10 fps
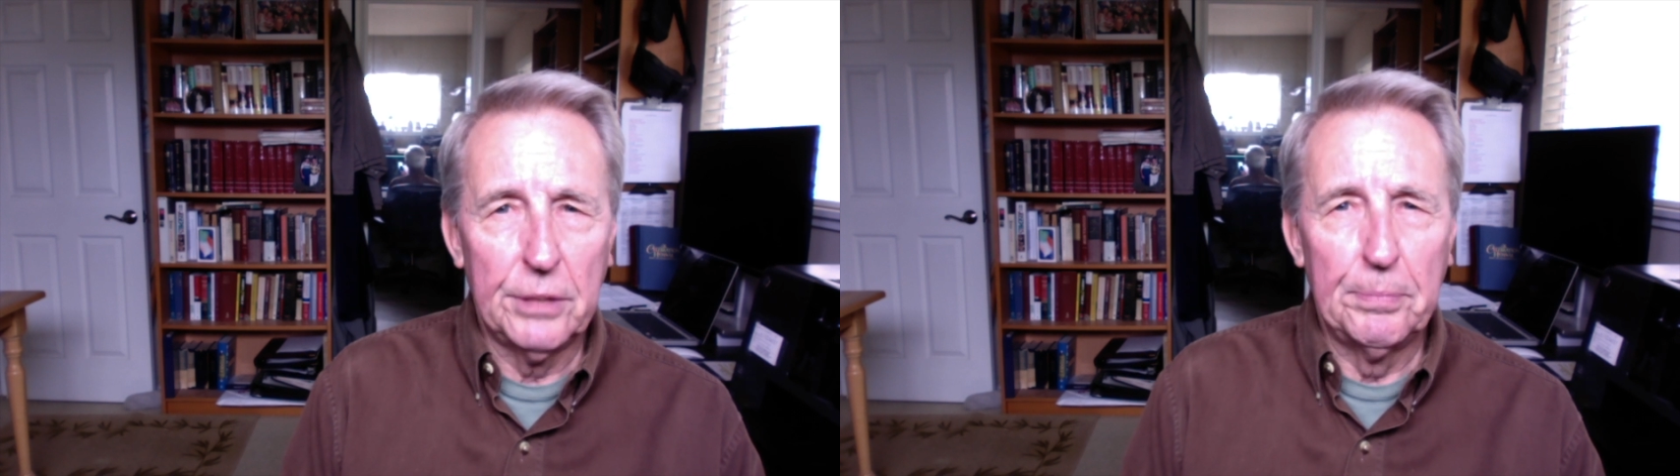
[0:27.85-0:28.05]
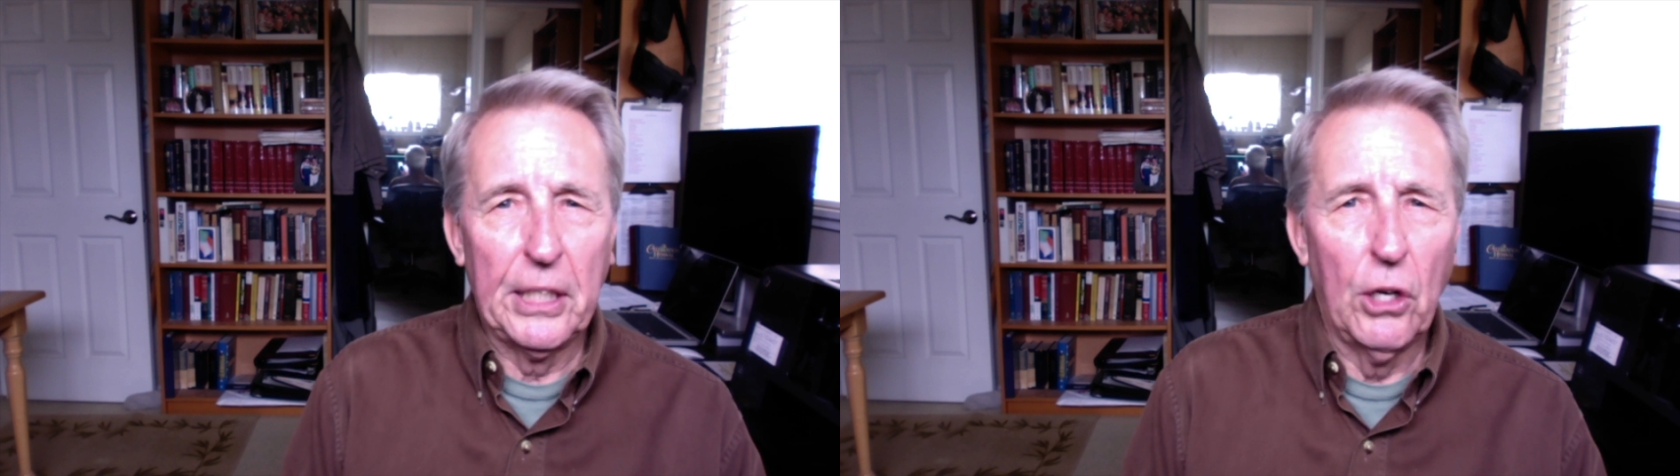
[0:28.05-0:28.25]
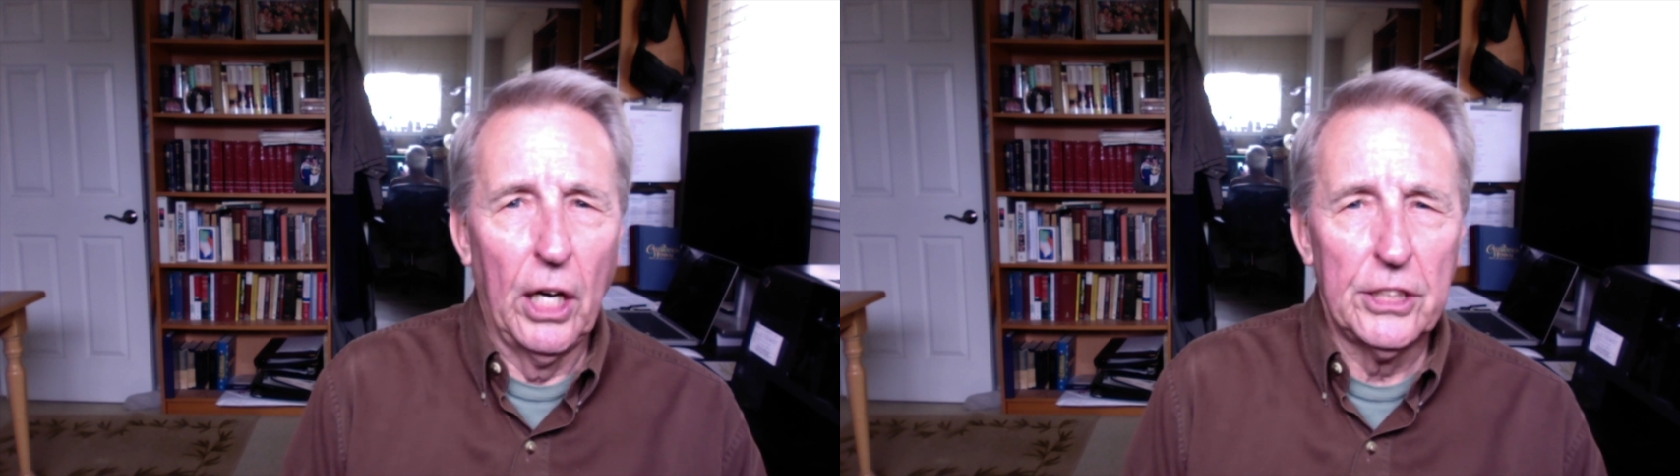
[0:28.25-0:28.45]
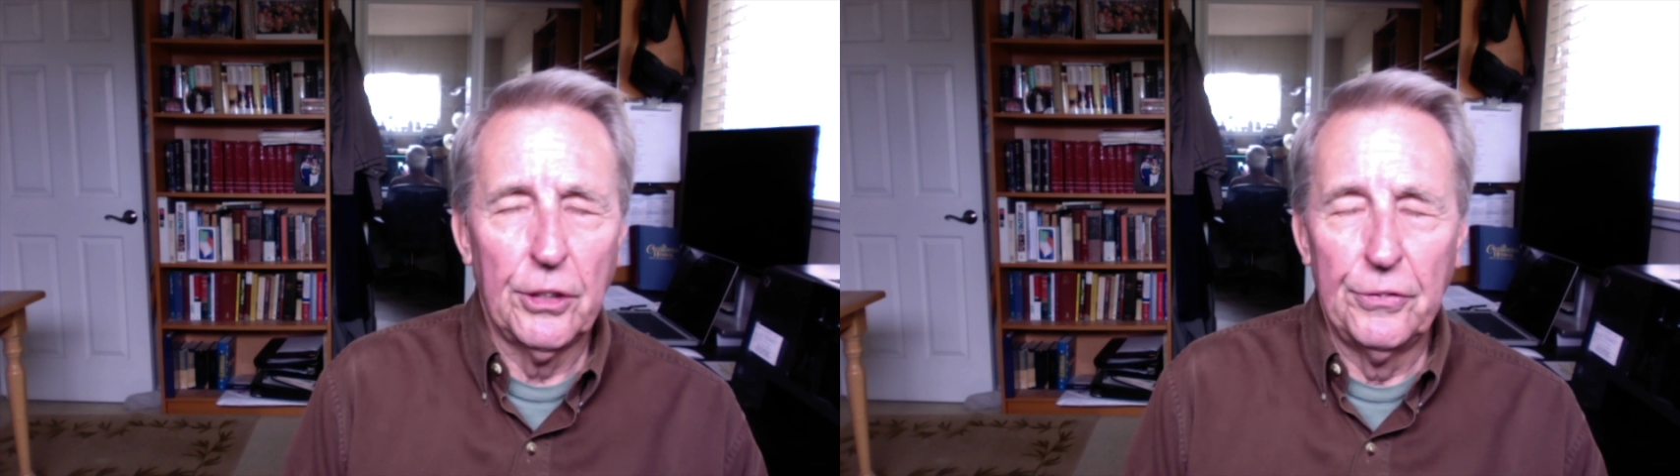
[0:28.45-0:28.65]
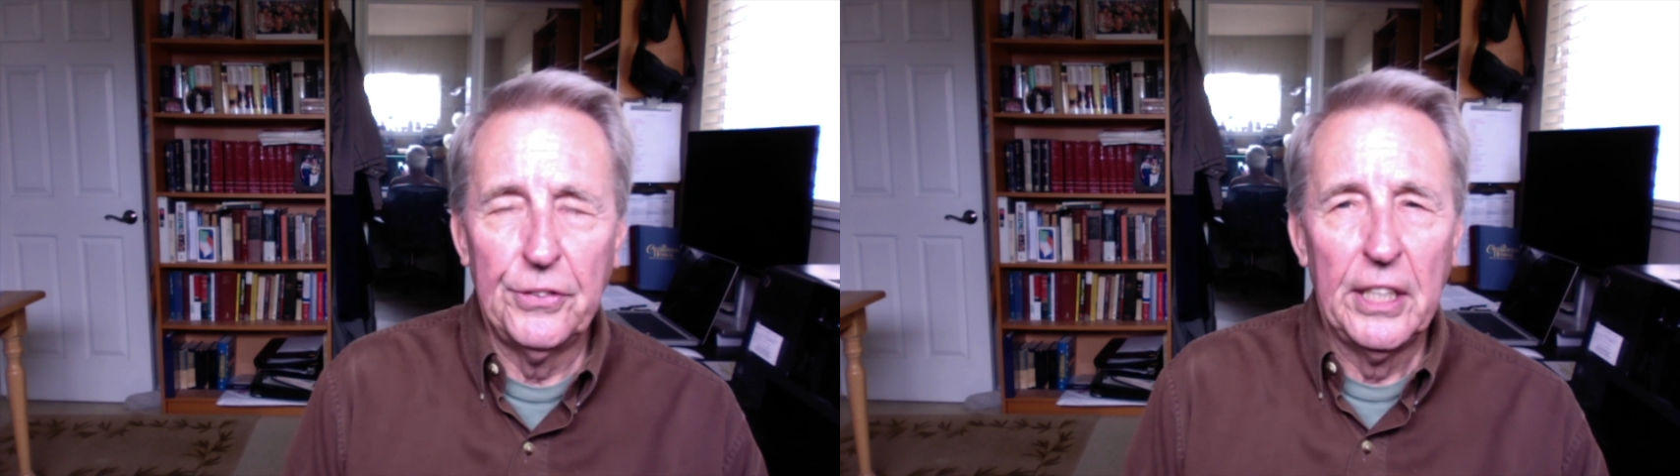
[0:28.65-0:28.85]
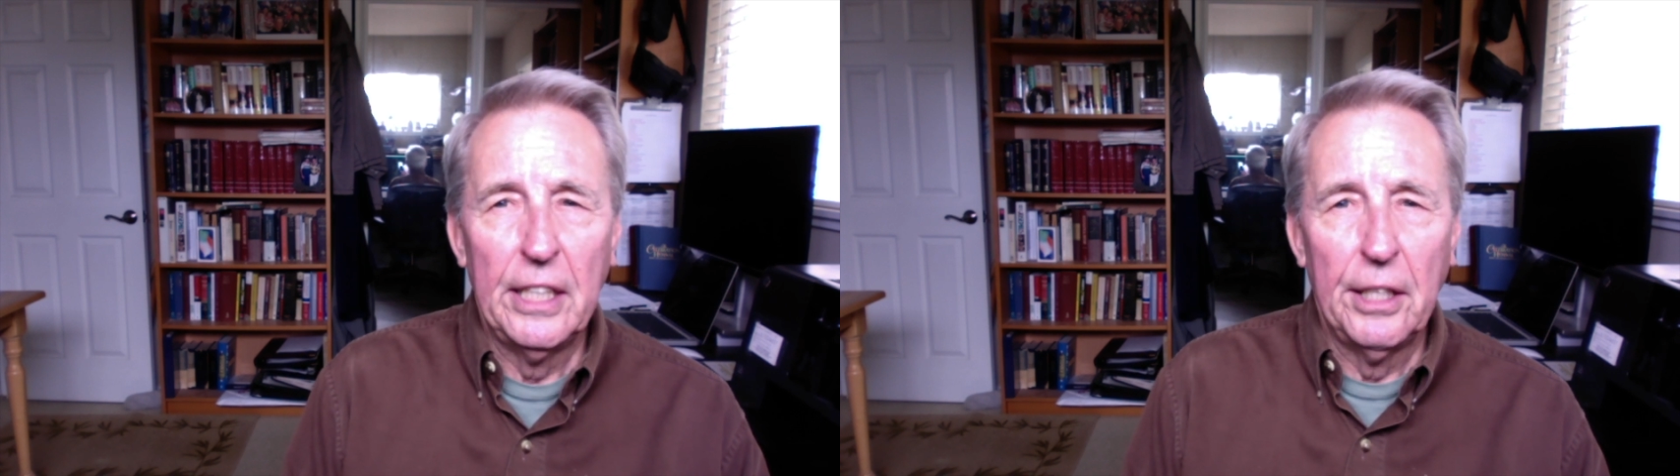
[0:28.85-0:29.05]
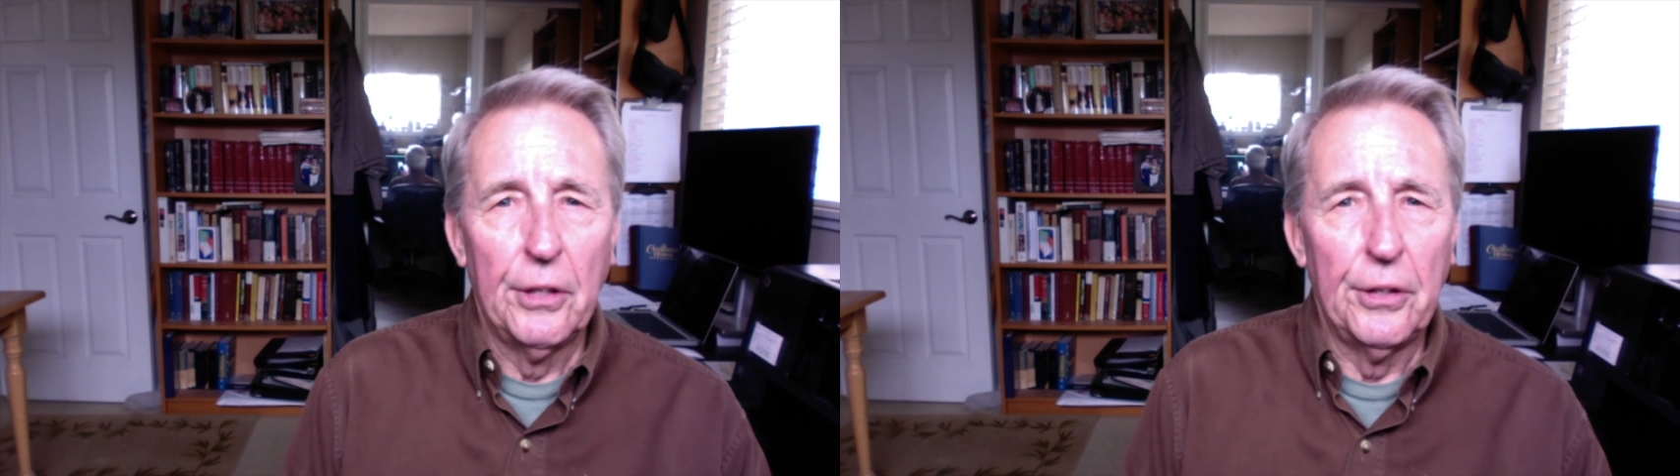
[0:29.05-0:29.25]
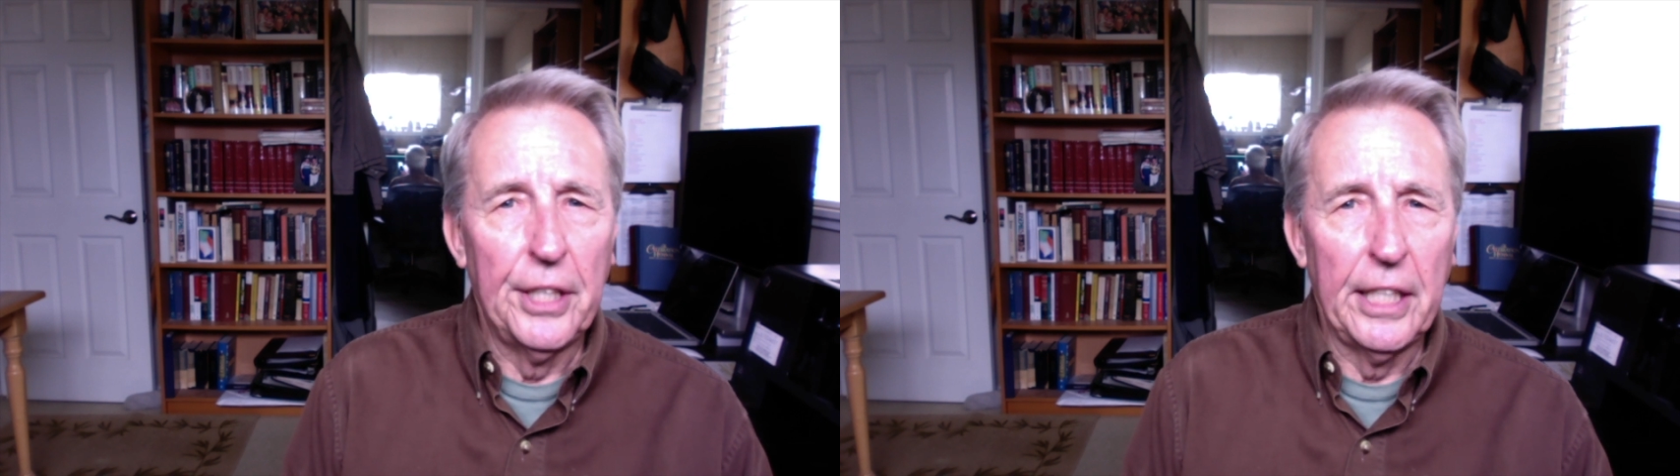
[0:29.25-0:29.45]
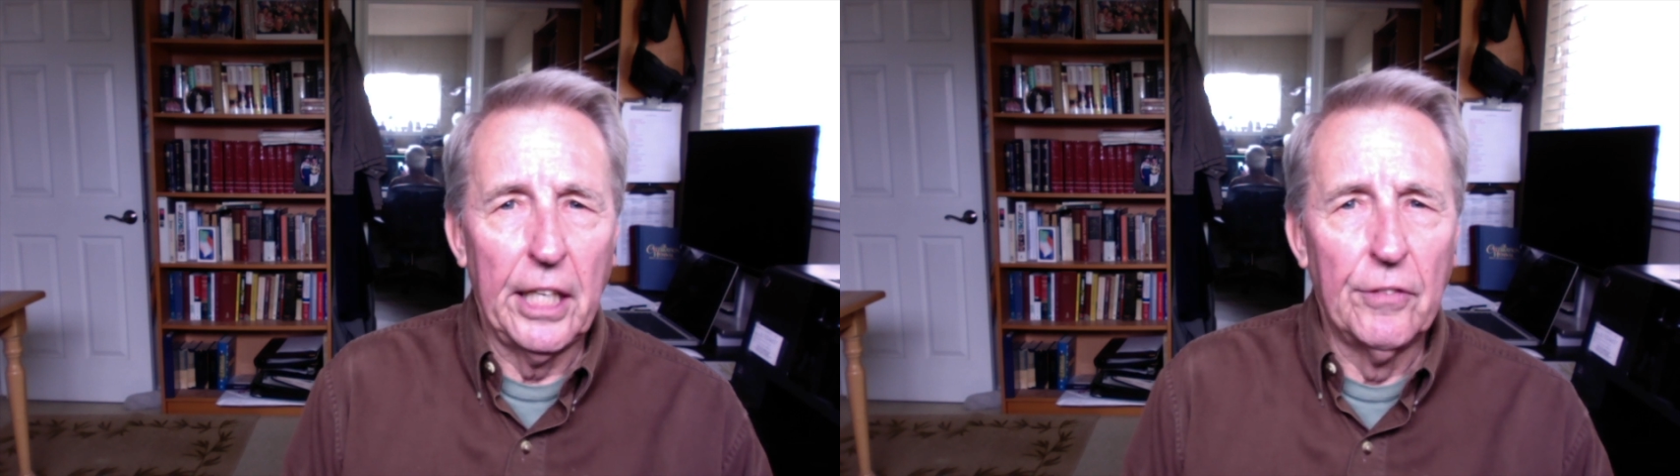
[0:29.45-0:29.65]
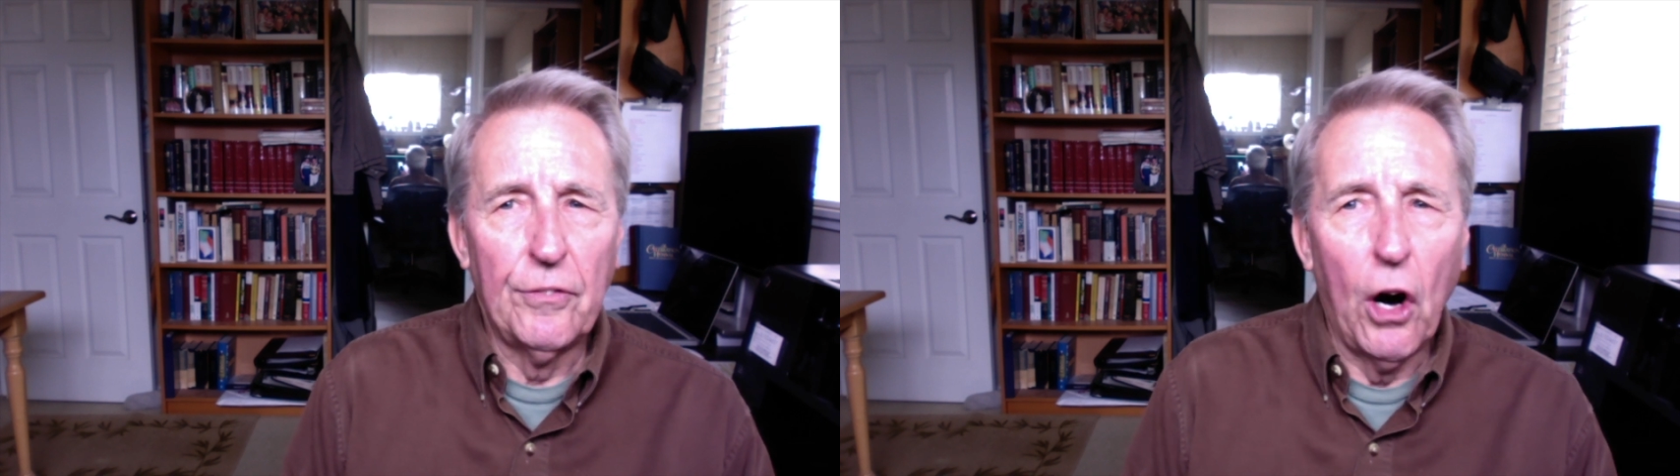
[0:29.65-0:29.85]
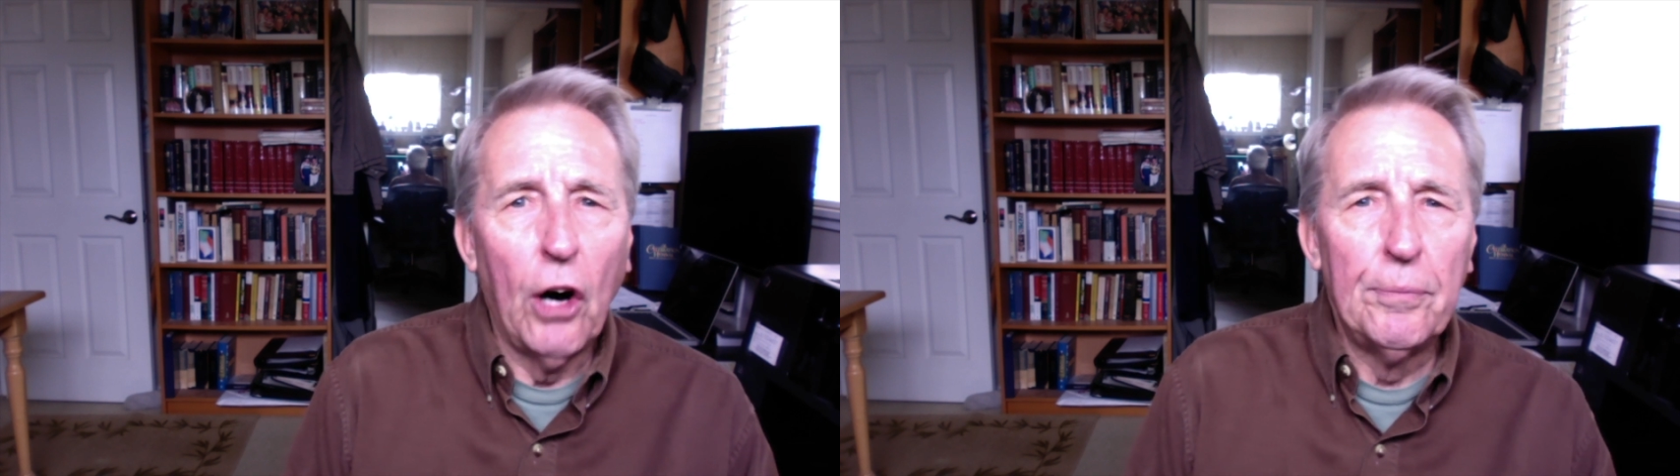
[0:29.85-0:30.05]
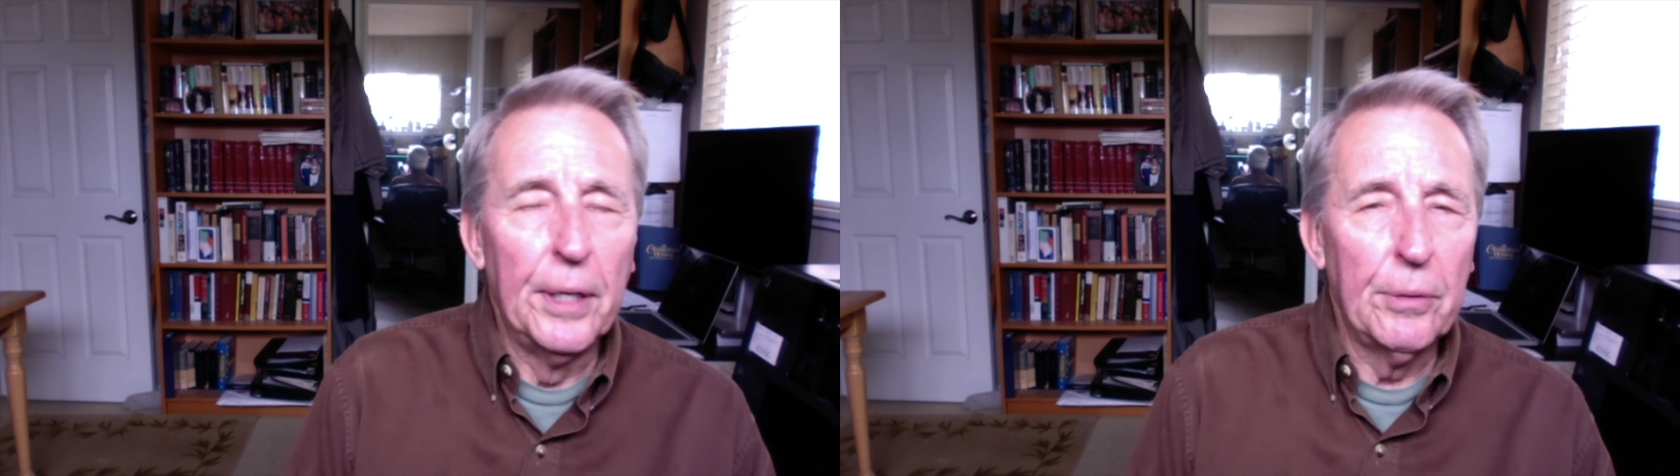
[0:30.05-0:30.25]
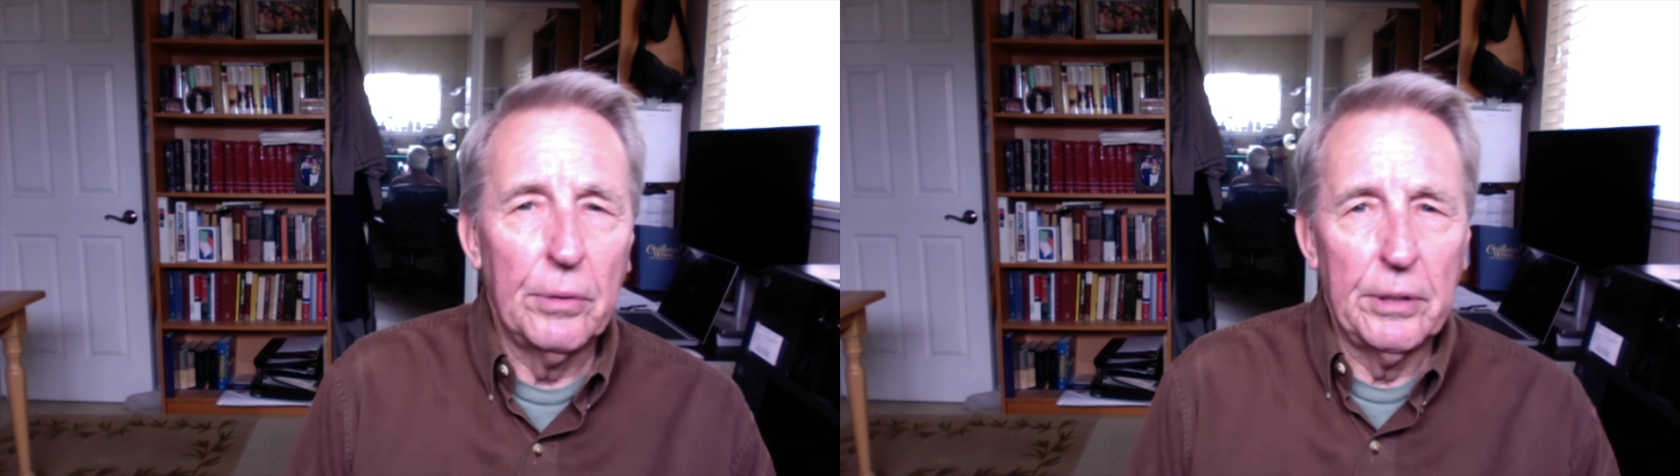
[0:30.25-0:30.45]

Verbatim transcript: because of the involvement,